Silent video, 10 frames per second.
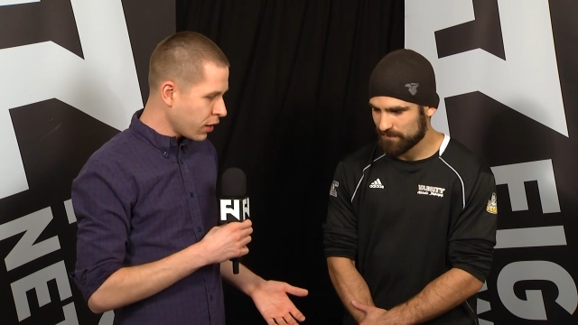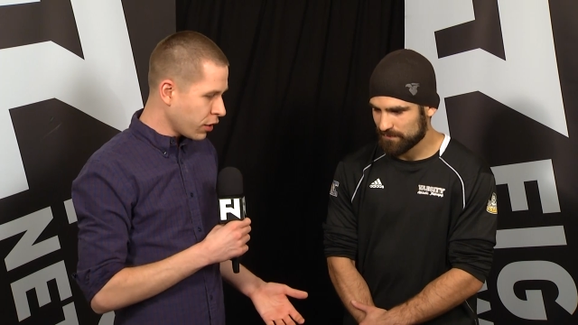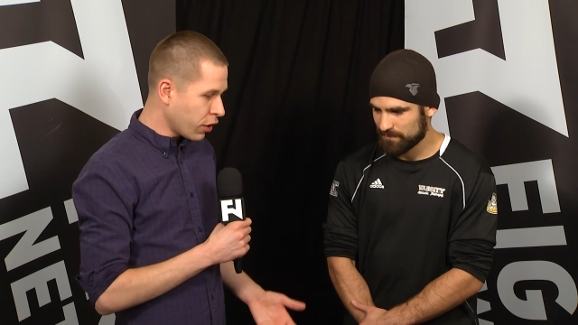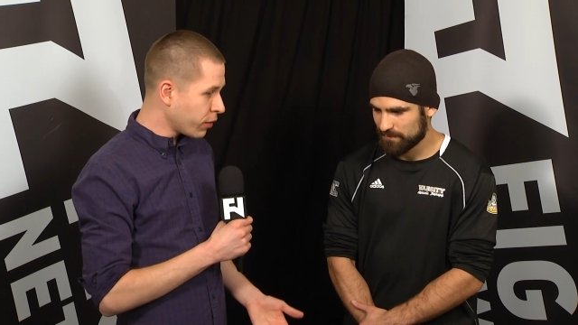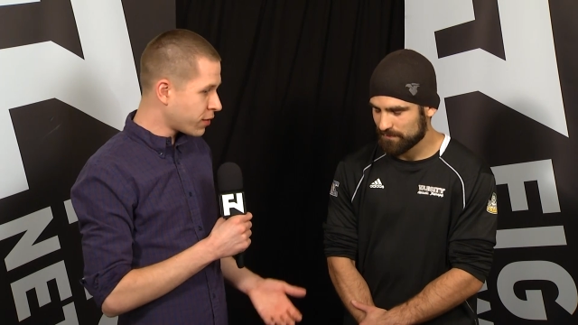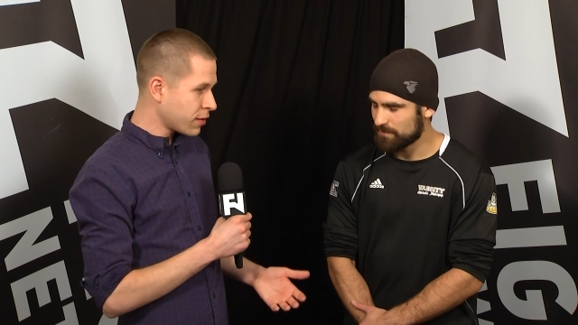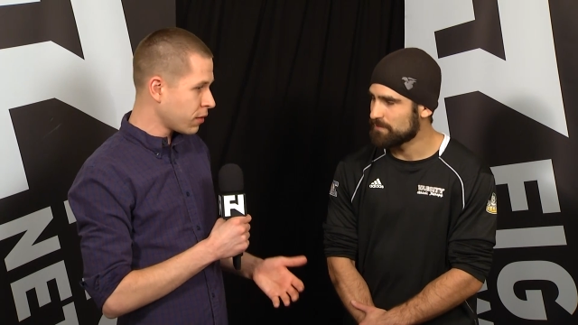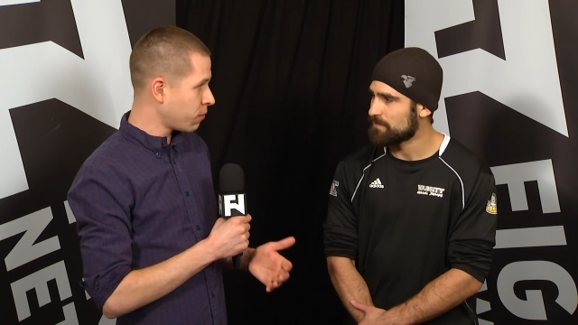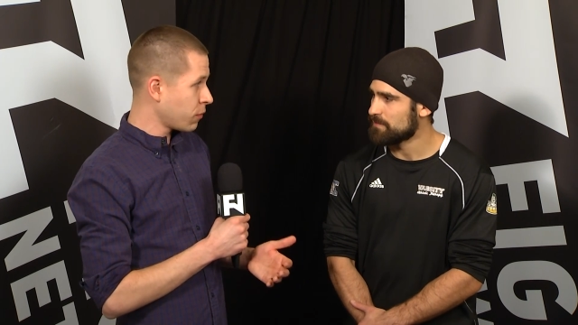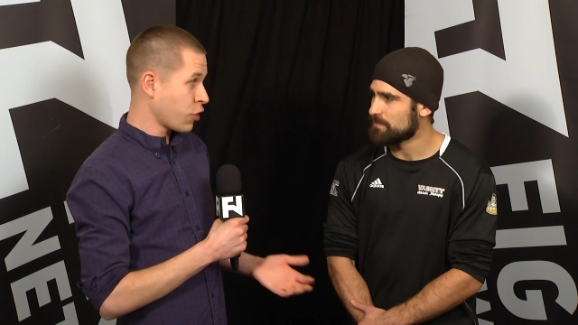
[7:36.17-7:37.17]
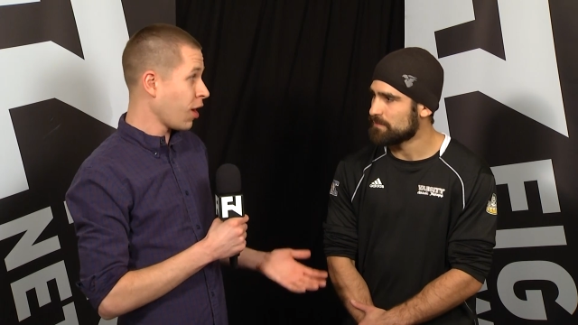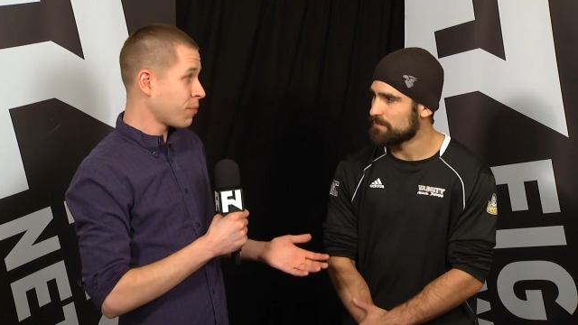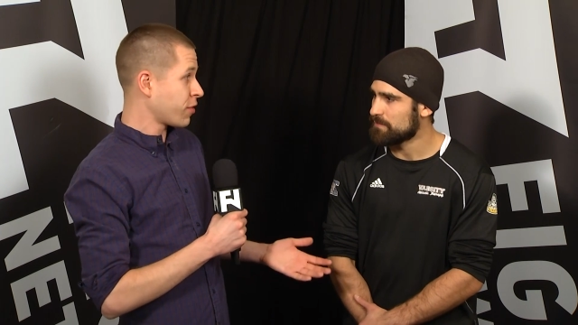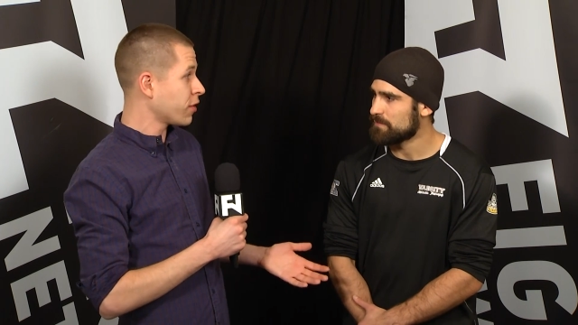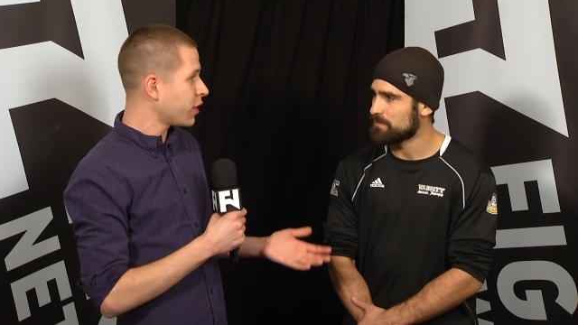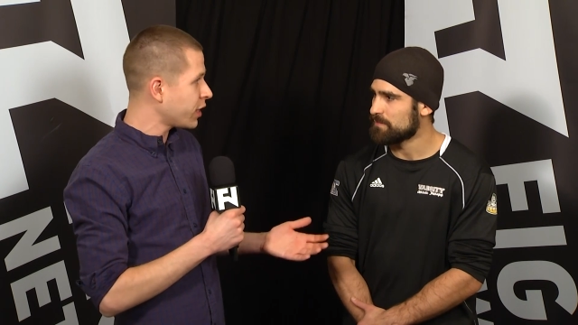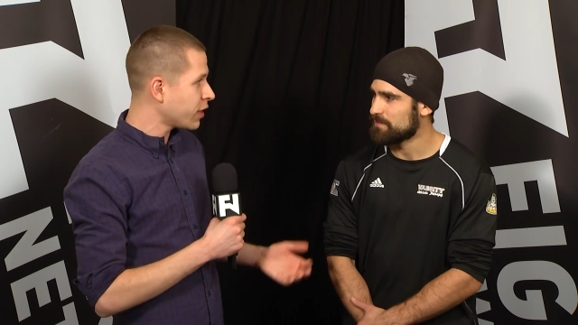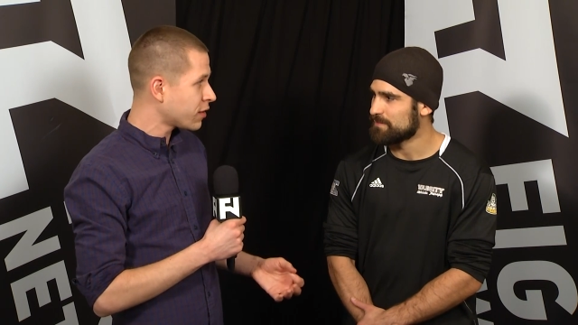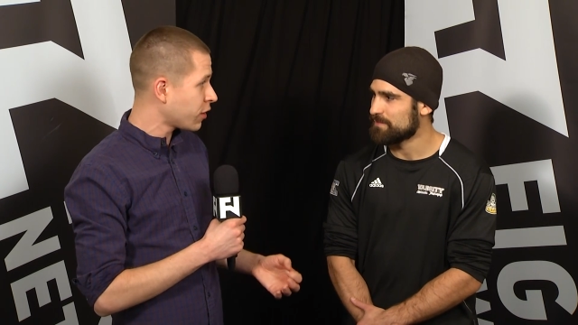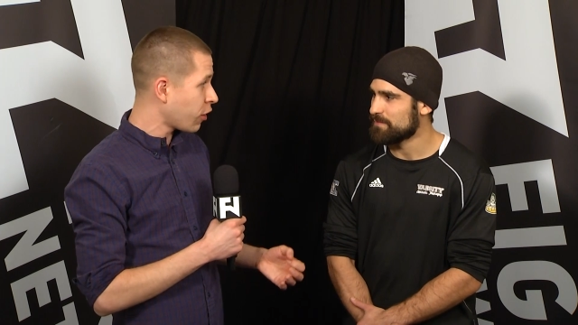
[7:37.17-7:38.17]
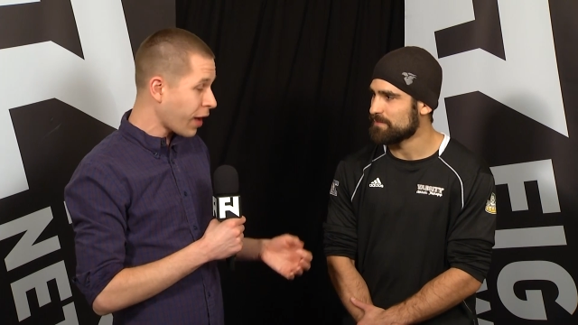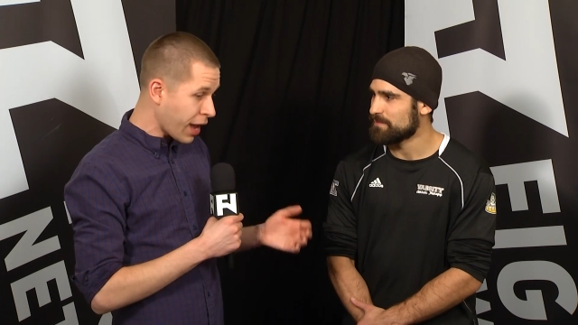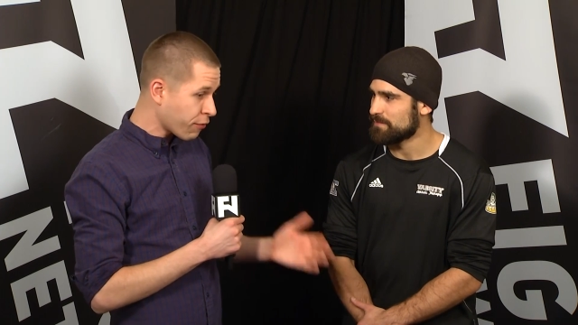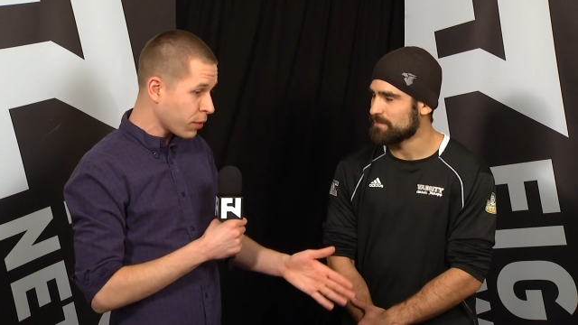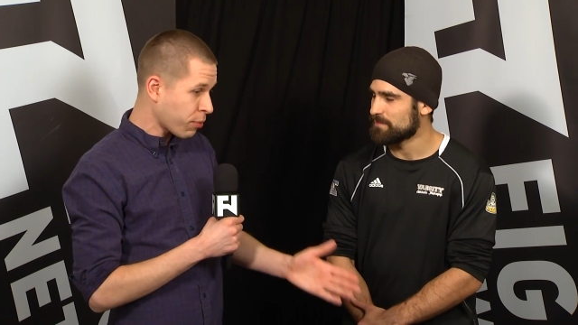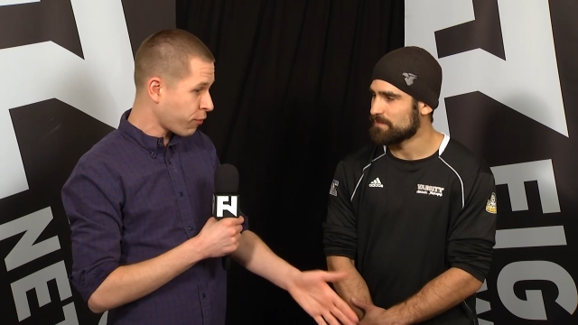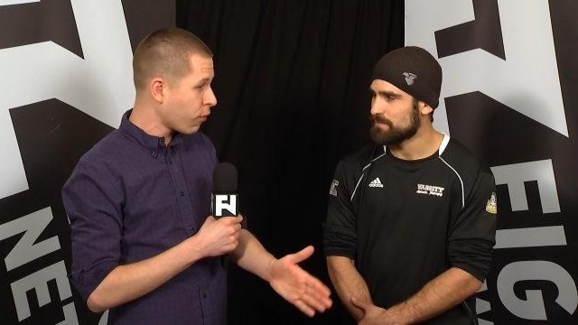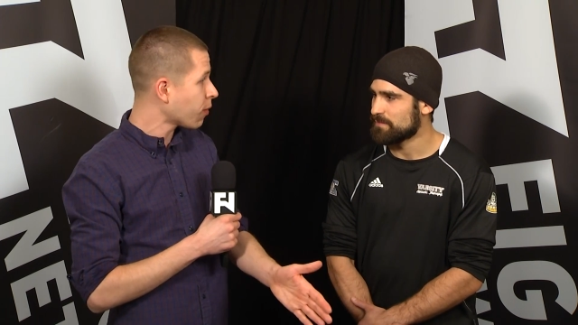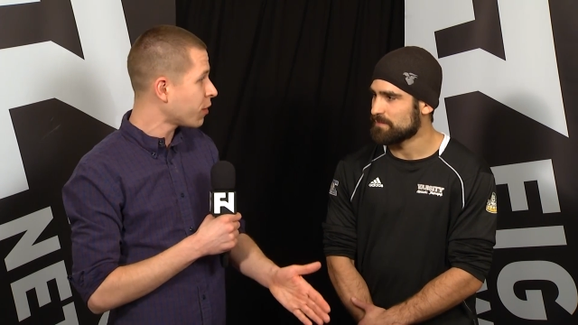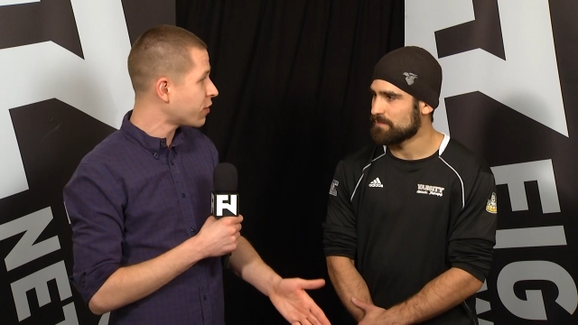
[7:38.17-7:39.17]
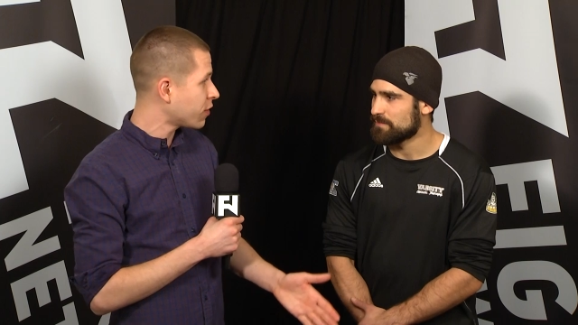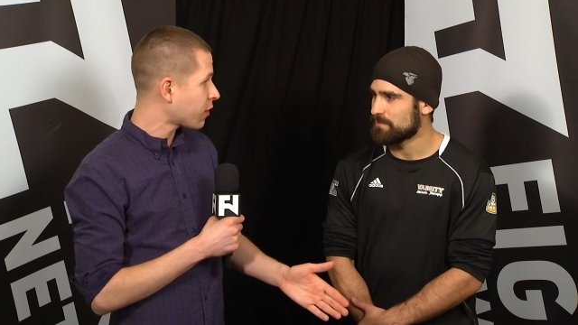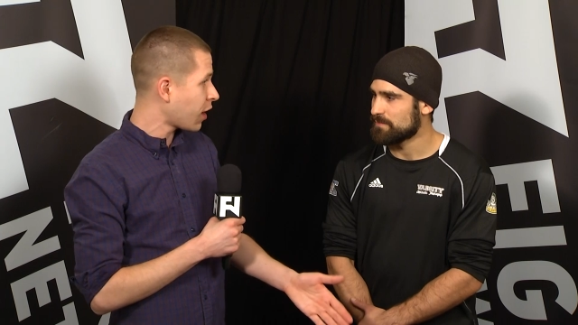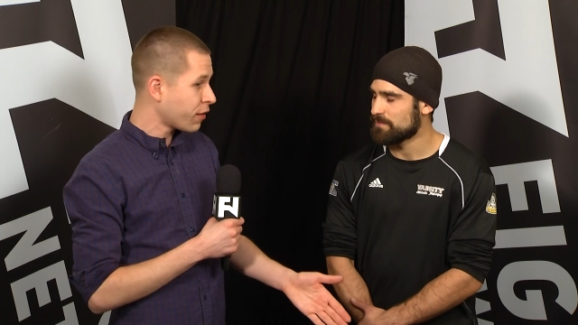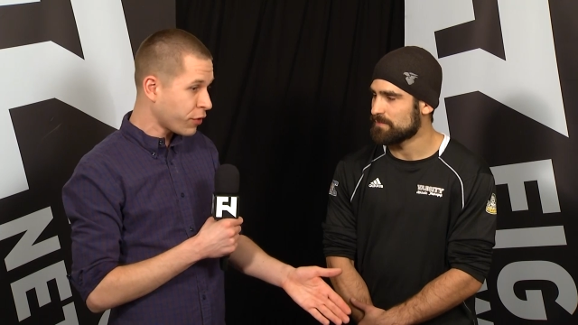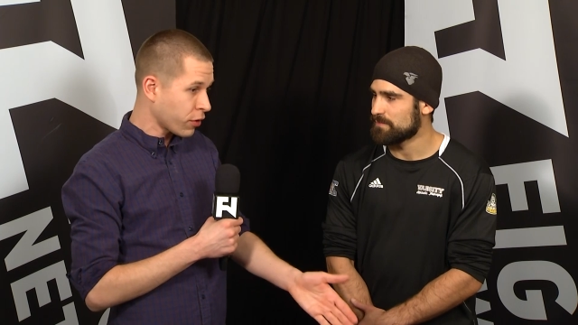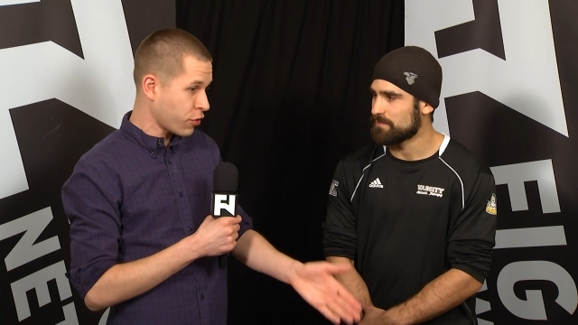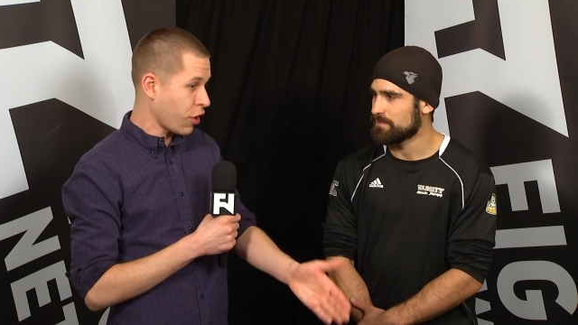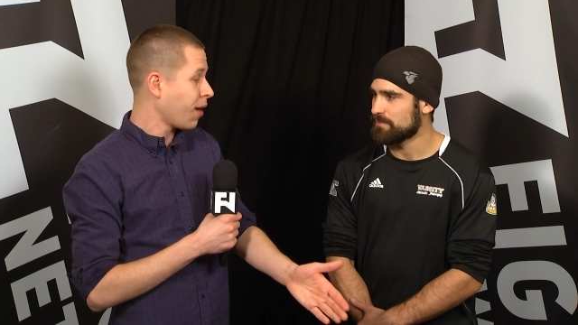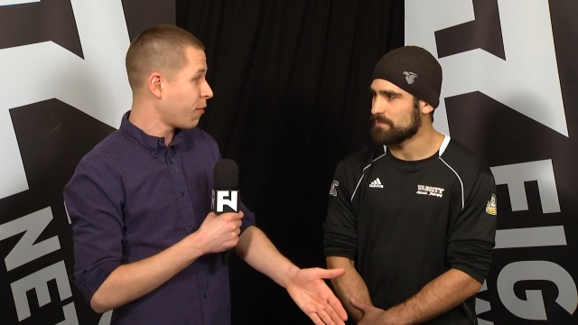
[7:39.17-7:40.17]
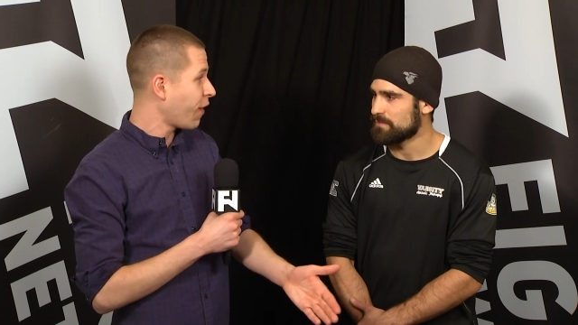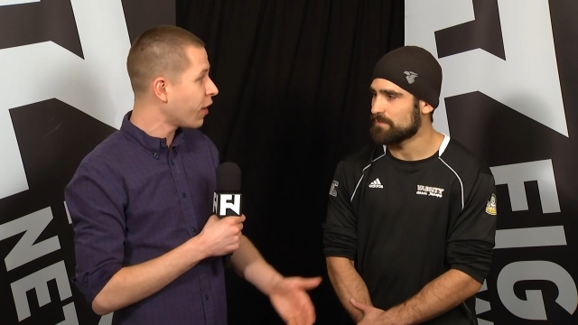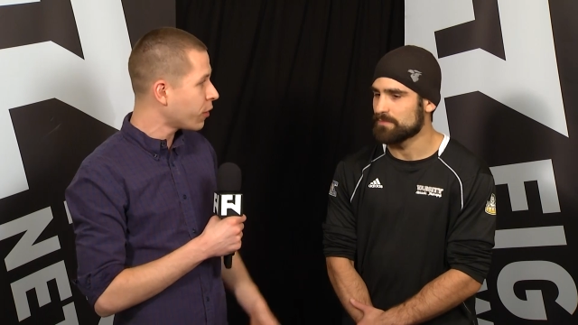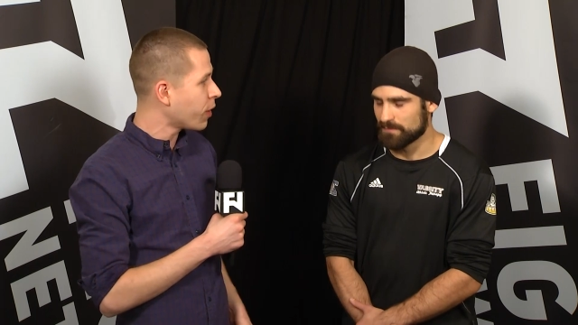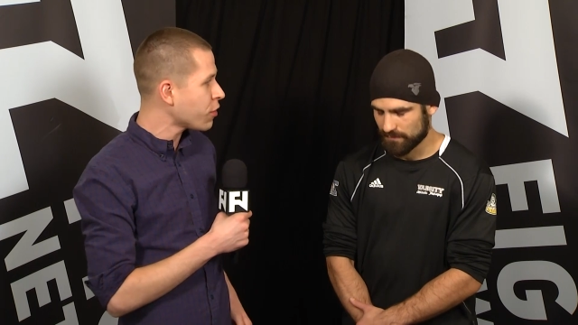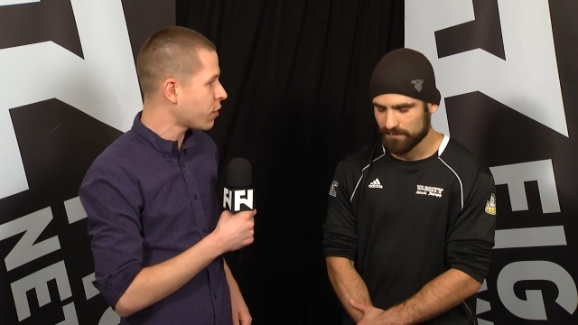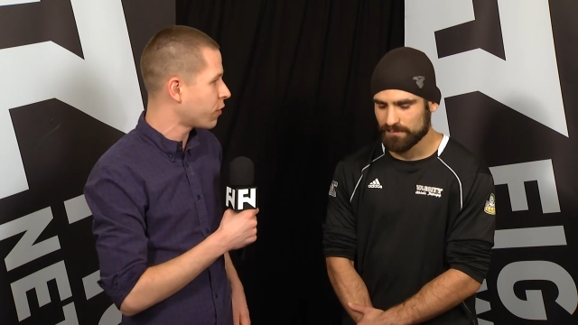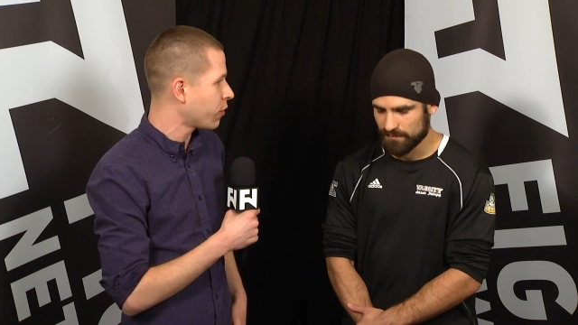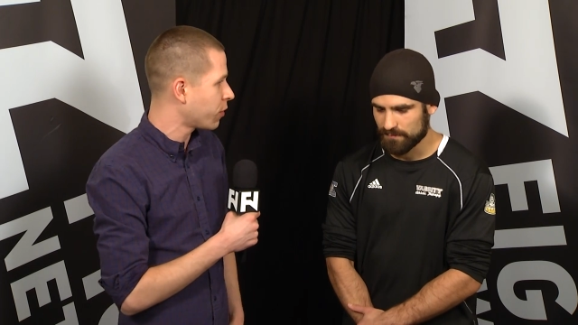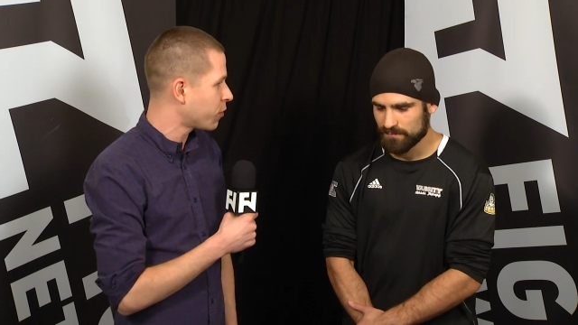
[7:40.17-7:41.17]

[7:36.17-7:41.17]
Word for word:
Speaker 1: you know, it's job certainty is you know every performance is kind of your job evaluation, so to